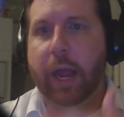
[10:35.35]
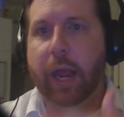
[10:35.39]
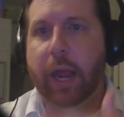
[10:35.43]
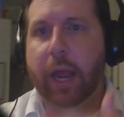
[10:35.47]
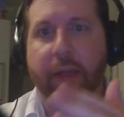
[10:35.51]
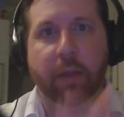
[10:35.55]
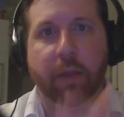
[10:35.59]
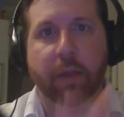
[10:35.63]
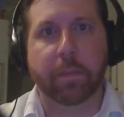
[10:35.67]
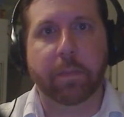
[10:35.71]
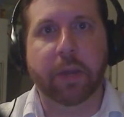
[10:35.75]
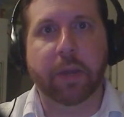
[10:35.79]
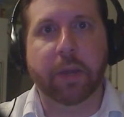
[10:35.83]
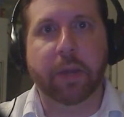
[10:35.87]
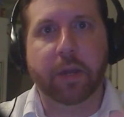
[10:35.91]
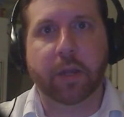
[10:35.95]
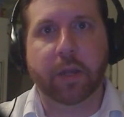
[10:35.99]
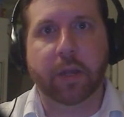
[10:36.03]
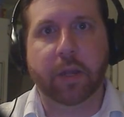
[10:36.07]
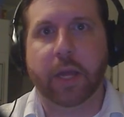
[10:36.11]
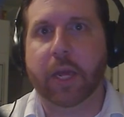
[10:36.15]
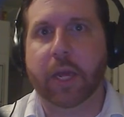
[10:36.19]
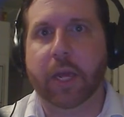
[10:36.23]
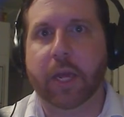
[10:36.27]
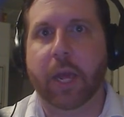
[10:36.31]
and then mid to
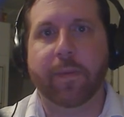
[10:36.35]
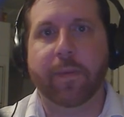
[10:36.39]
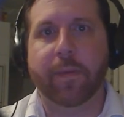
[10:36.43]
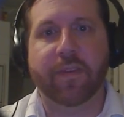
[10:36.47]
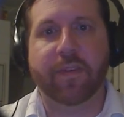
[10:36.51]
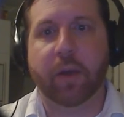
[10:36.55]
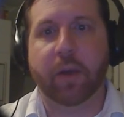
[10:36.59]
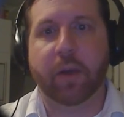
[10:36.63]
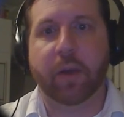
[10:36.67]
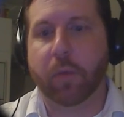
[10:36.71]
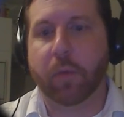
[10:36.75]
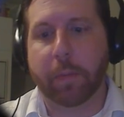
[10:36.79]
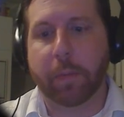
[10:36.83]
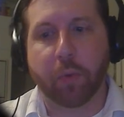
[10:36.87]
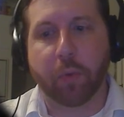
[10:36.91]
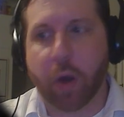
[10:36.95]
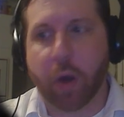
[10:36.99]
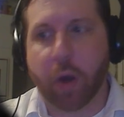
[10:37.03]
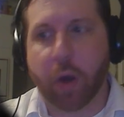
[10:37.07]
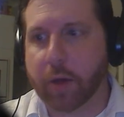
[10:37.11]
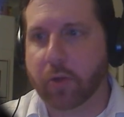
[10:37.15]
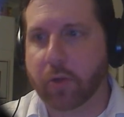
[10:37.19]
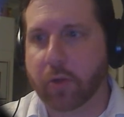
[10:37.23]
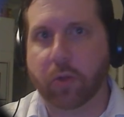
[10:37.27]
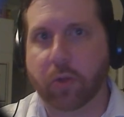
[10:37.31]
late game, you've got
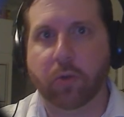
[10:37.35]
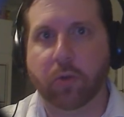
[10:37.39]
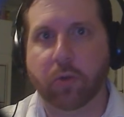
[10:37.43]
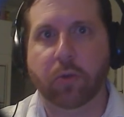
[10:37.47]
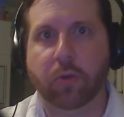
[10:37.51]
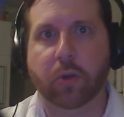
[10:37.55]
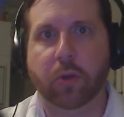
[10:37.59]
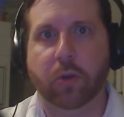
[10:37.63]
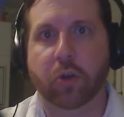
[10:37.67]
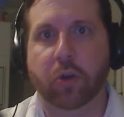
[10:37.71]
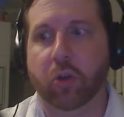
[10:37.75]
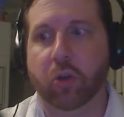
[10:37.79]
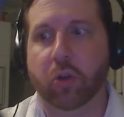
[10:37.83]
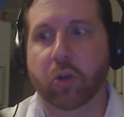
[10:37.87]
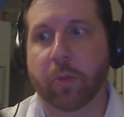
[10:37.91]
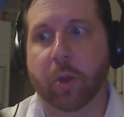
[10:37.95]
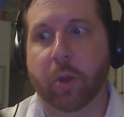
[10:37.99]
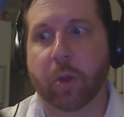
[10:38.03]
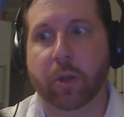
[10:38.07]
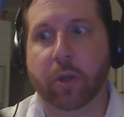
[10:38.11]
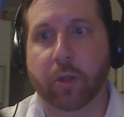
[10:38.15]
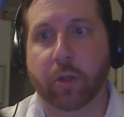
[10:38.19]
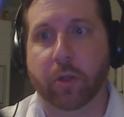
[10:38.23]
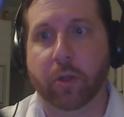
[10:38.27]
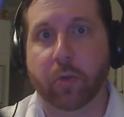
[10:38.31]
Reprocessors to turn them
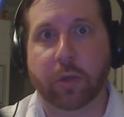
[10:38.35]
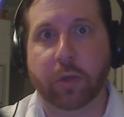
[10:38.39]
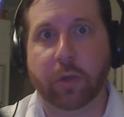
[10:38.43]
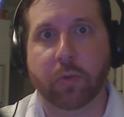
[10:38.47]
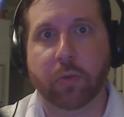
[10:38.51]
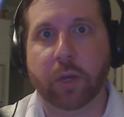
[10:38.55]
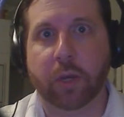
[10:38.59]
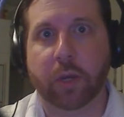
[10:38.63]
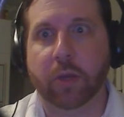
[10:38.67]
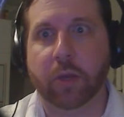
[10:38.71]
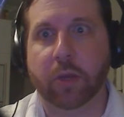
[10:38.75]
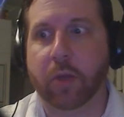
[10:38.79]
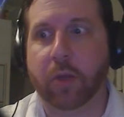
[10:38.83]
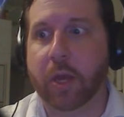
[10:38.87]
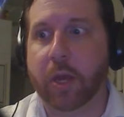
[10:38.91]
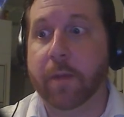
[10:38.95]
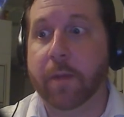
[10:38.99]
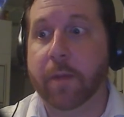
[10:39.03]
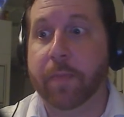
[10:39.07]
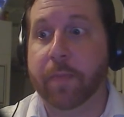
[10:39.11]
all into 3/3s,